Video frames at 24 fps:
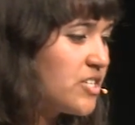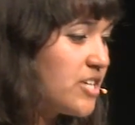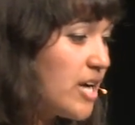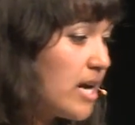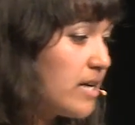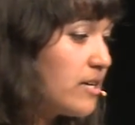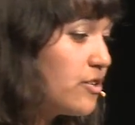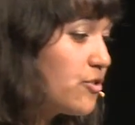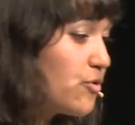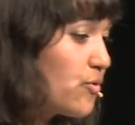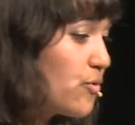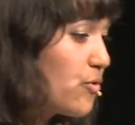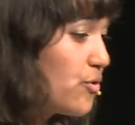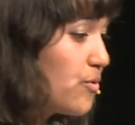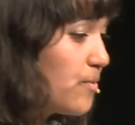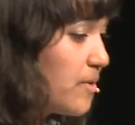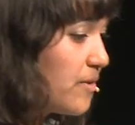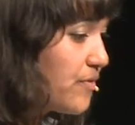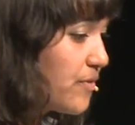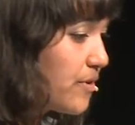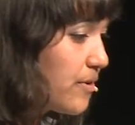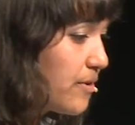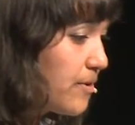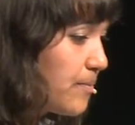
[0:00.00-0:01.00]
target group
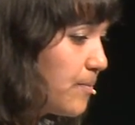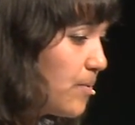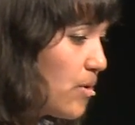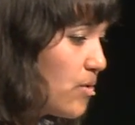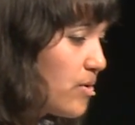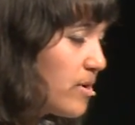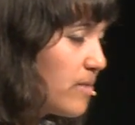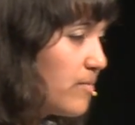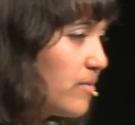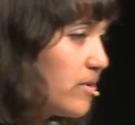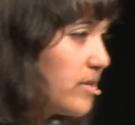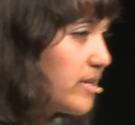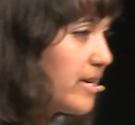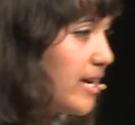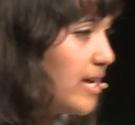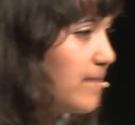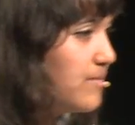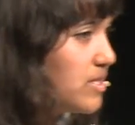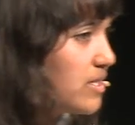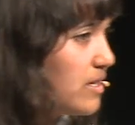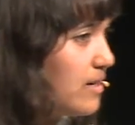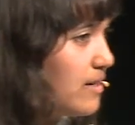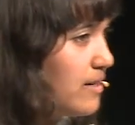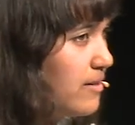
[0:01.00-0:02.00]
of the Pokémon
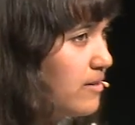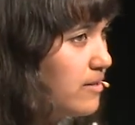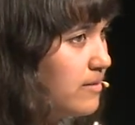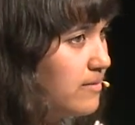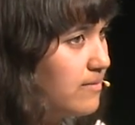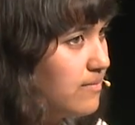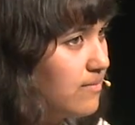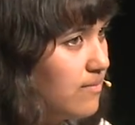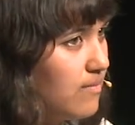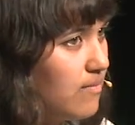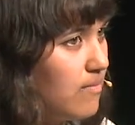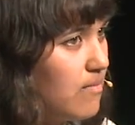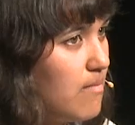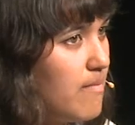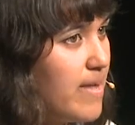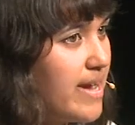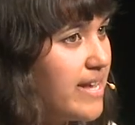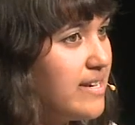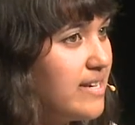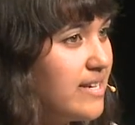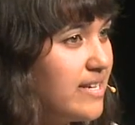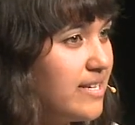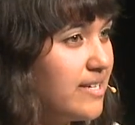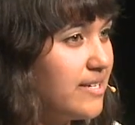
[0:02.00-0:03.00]
games are
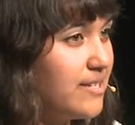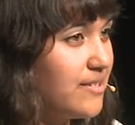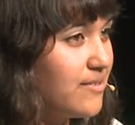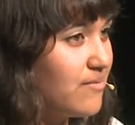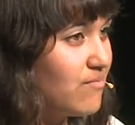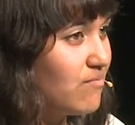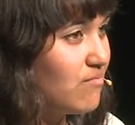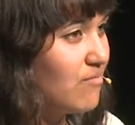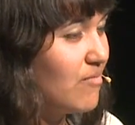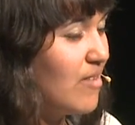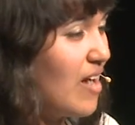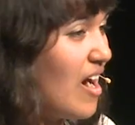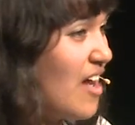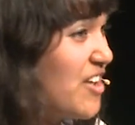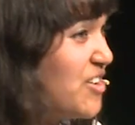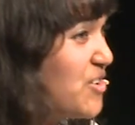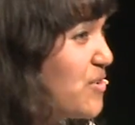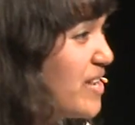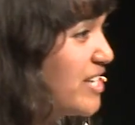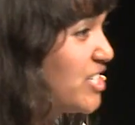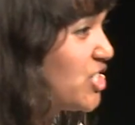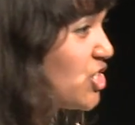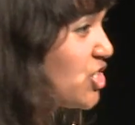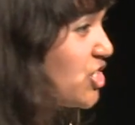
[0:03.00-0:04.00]
mainly
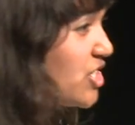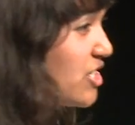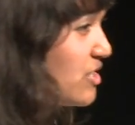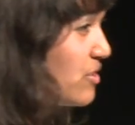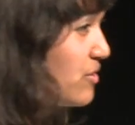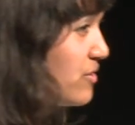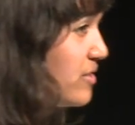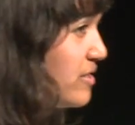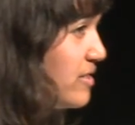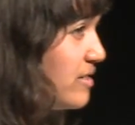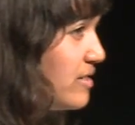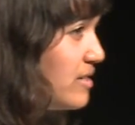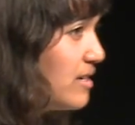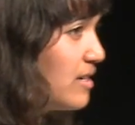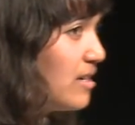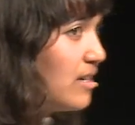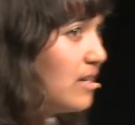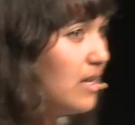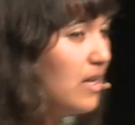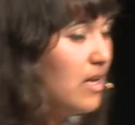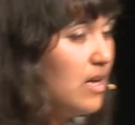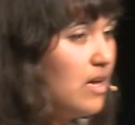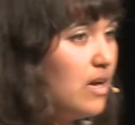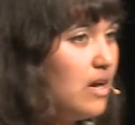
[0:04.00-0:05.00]
underage children,
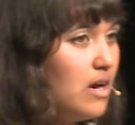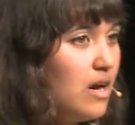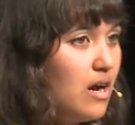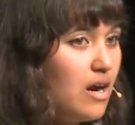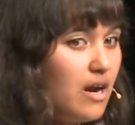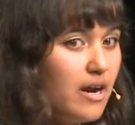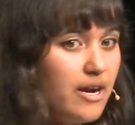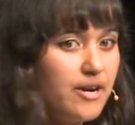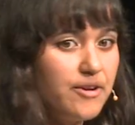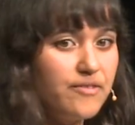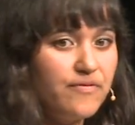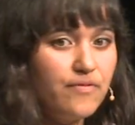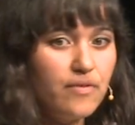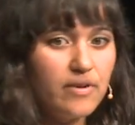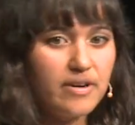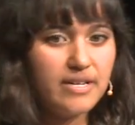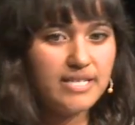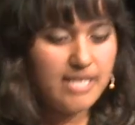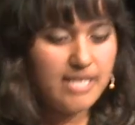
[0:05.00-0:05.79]
I, for